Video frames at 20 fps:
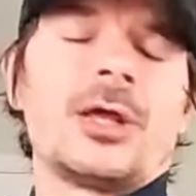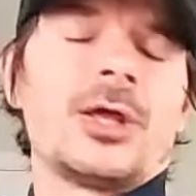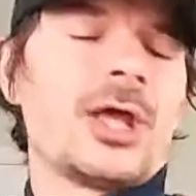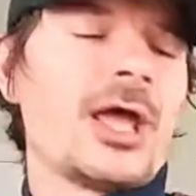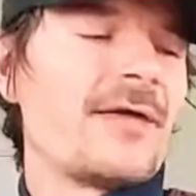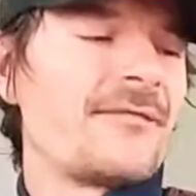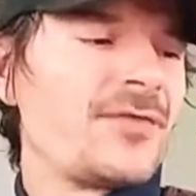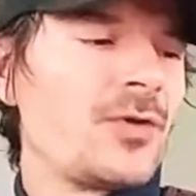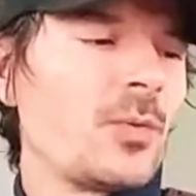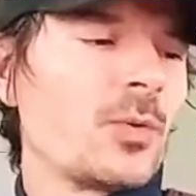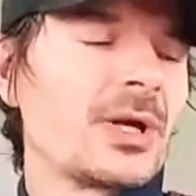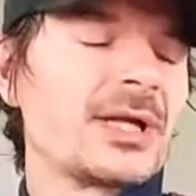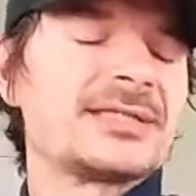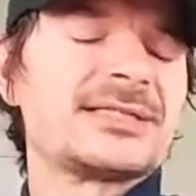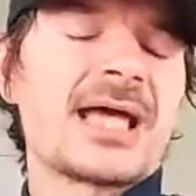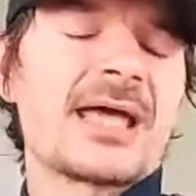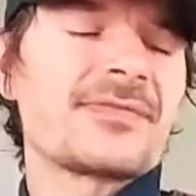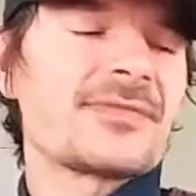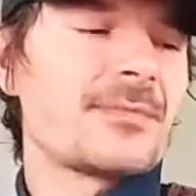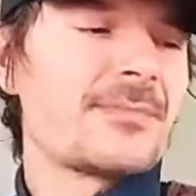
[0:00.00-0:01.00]
If you want to
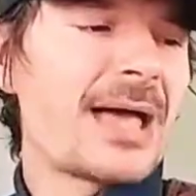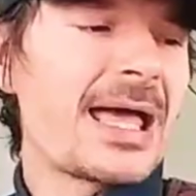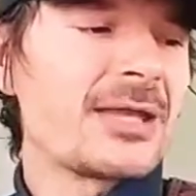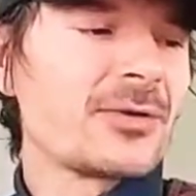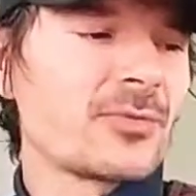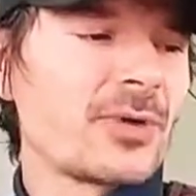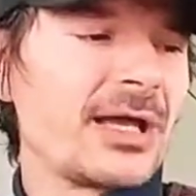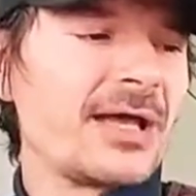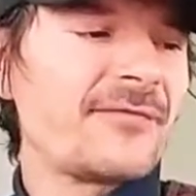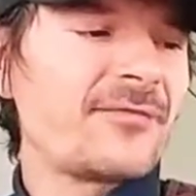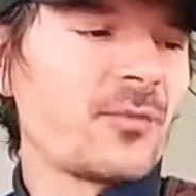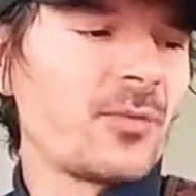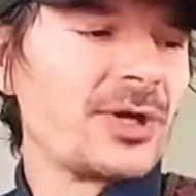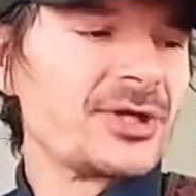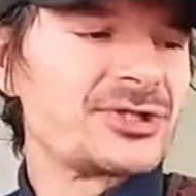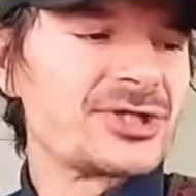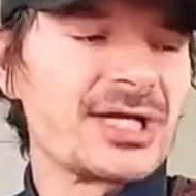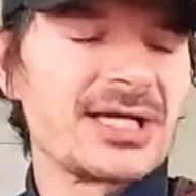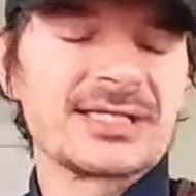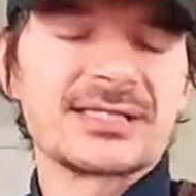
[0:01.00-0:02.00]
take the main riff,
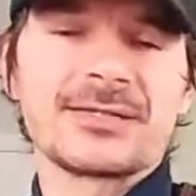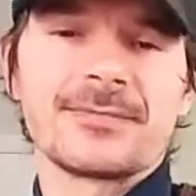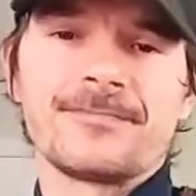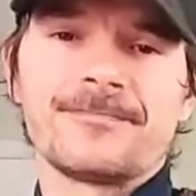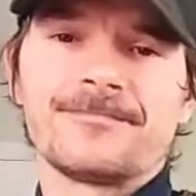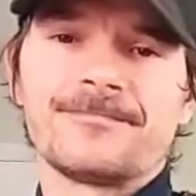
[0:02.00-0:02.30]
which is